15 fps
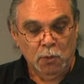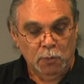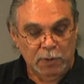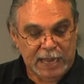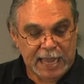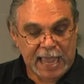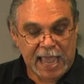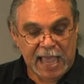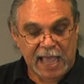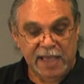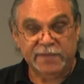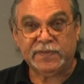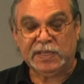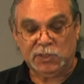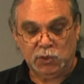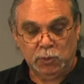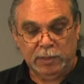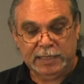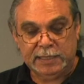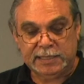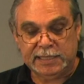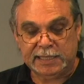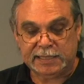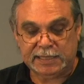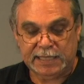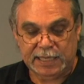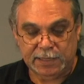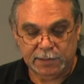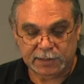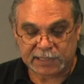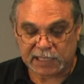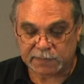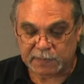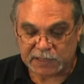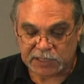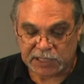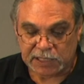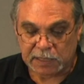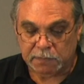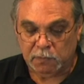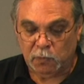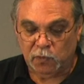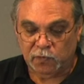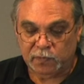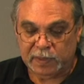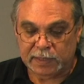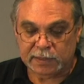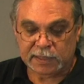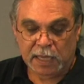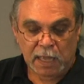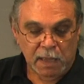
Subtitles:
We have, in 26 years as the Mexica Movement,